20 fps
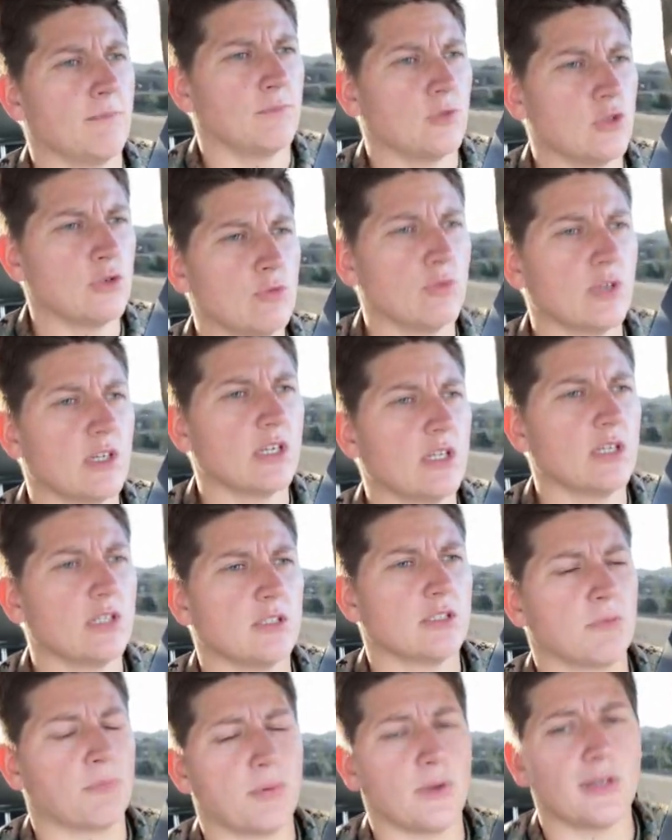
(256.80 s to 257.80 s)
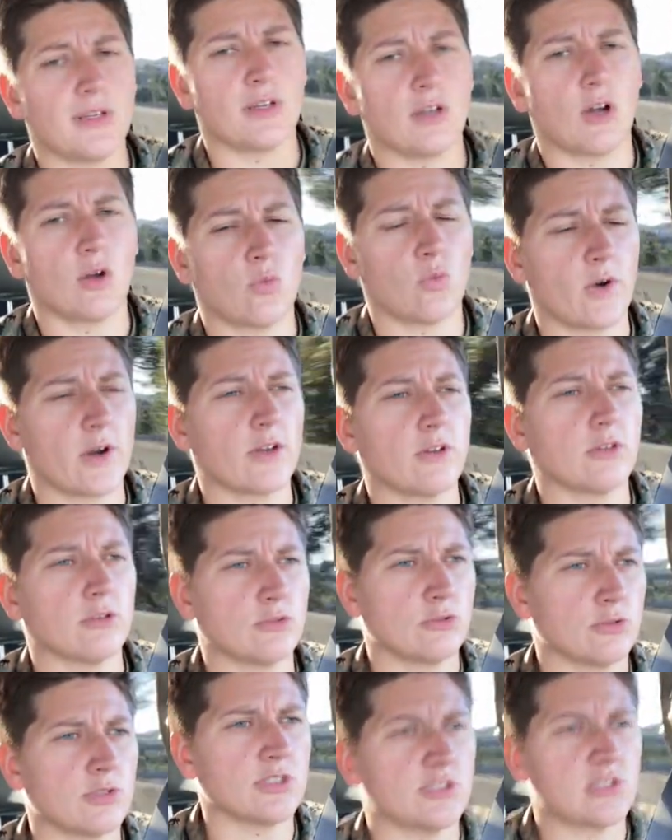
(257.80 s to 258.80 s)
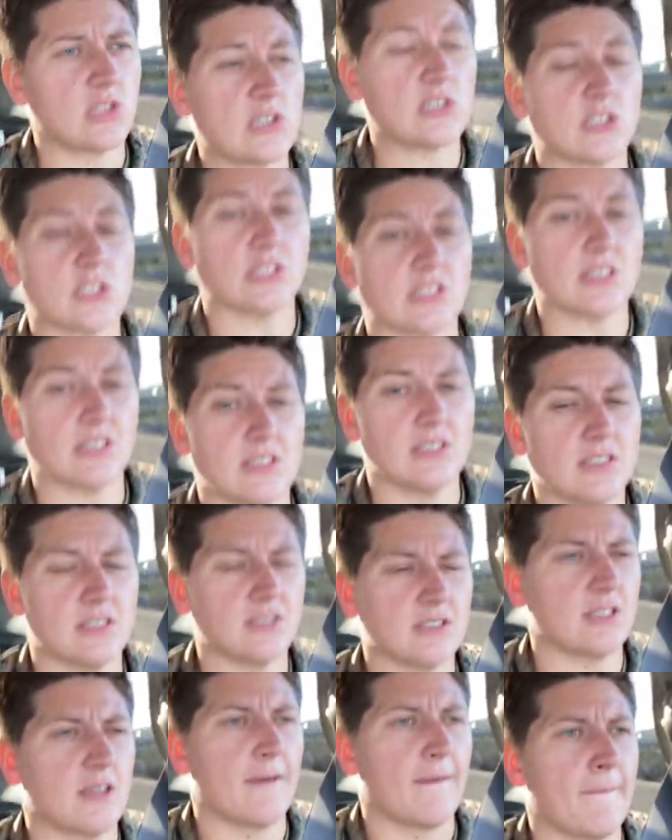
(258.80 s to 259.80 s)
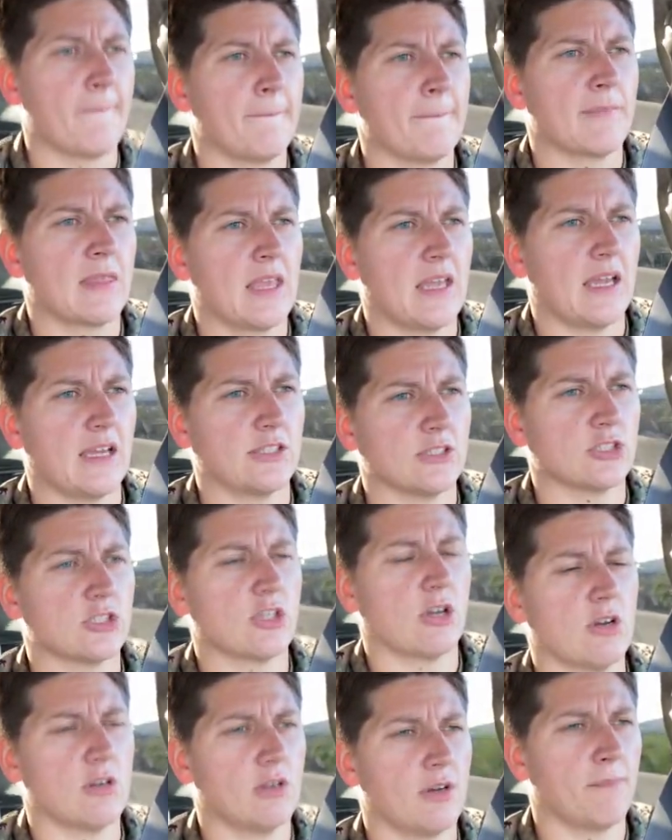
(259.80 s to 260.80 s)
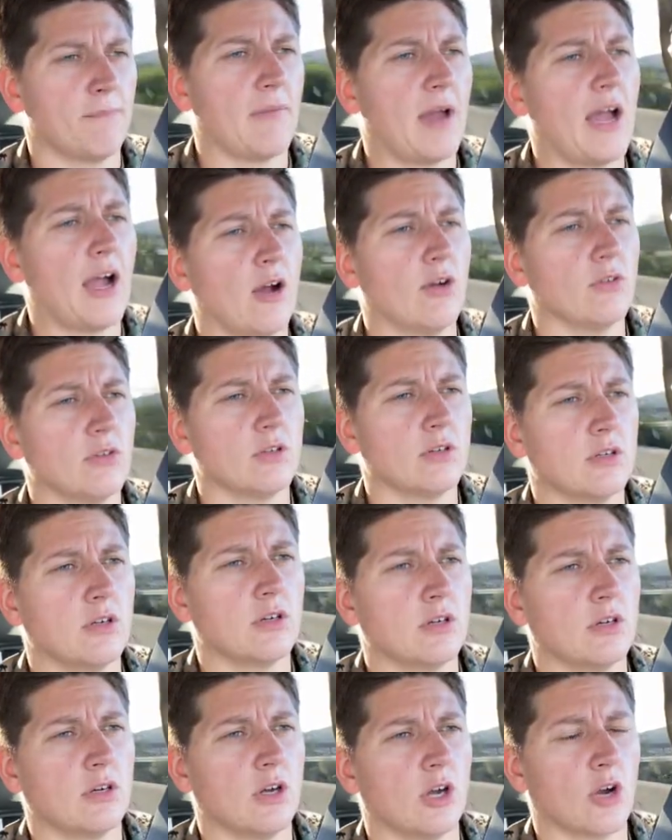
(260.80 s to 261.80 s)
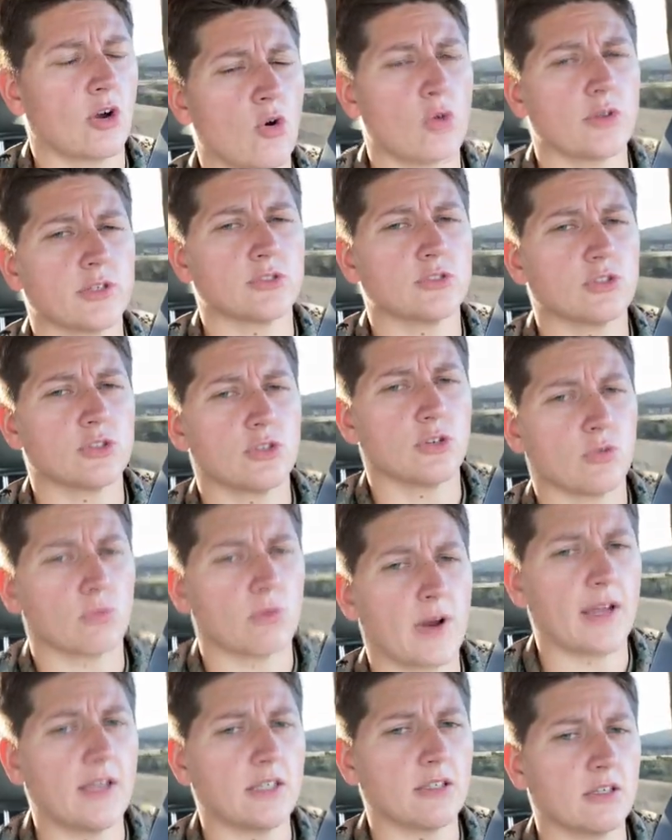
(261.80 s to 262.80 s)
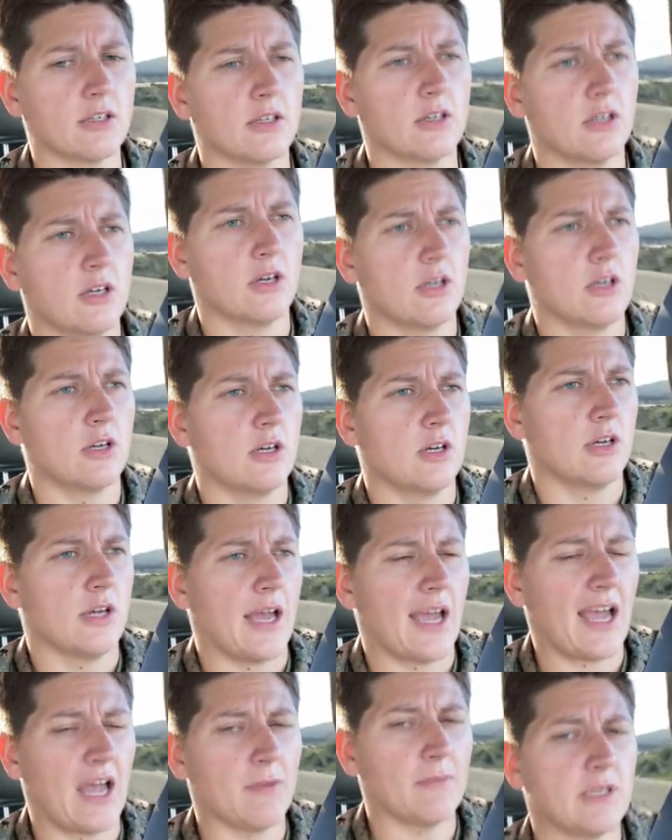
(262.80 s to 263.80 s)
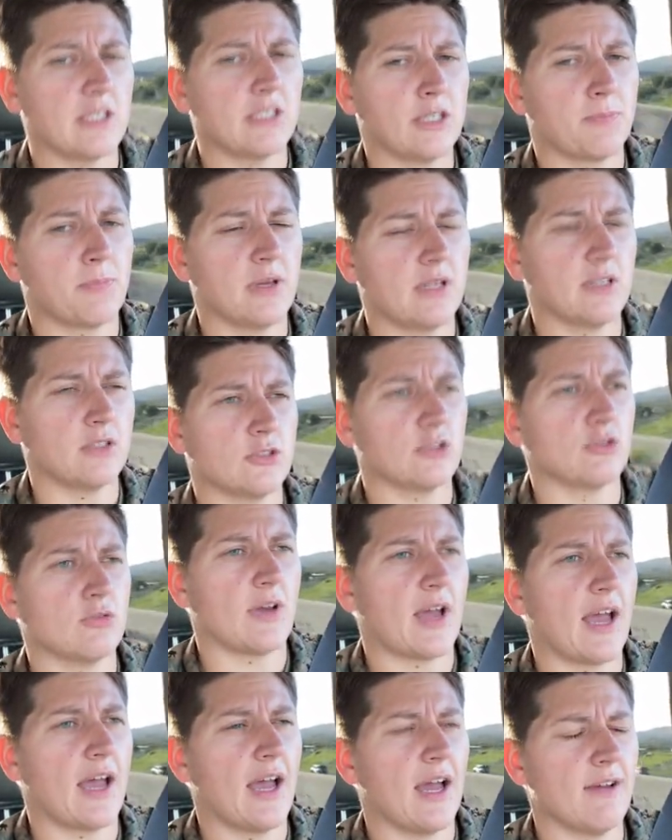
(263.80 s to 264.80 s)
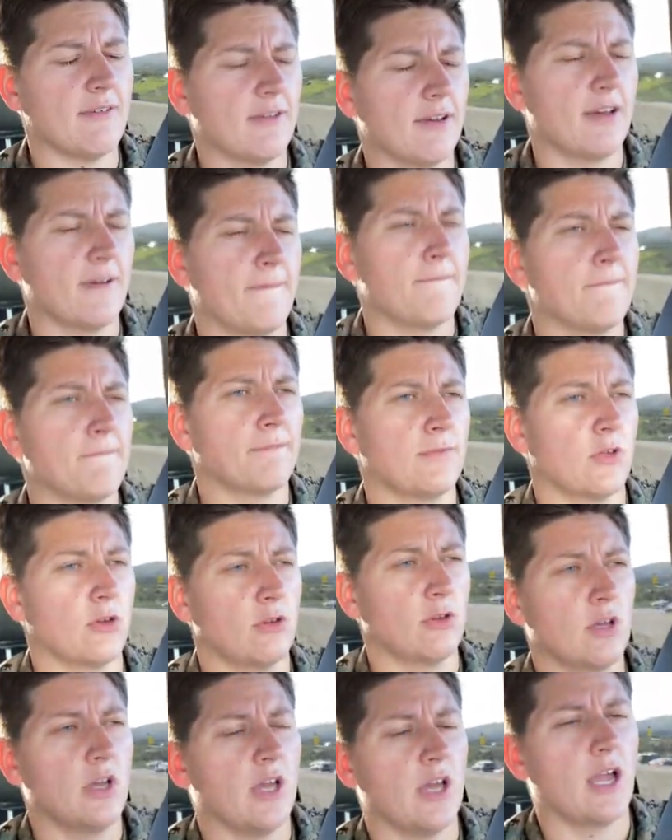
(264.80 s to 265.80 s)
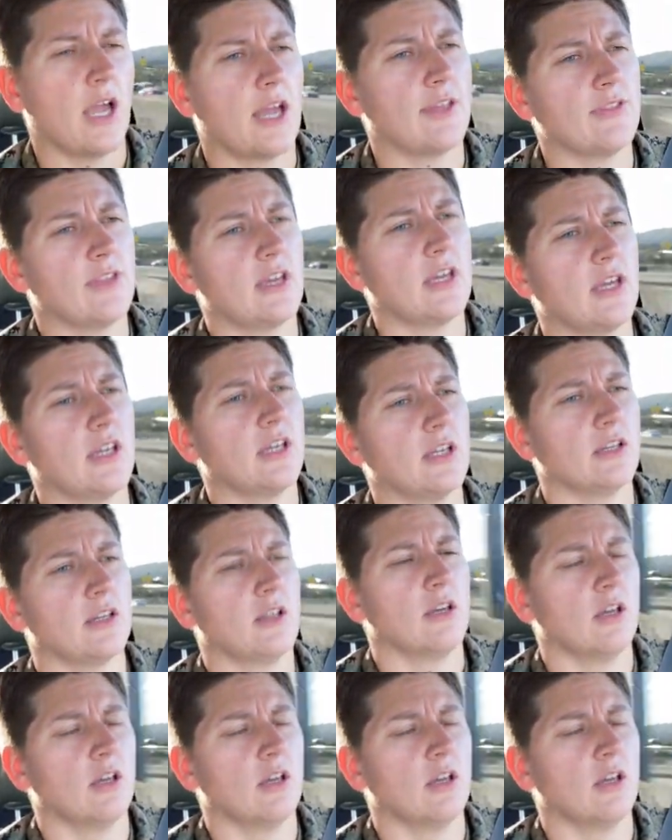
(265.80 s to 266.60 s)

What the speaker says: You get, depending on where your duty station is, a certain amount according to your rank, how many dependents you have, and then,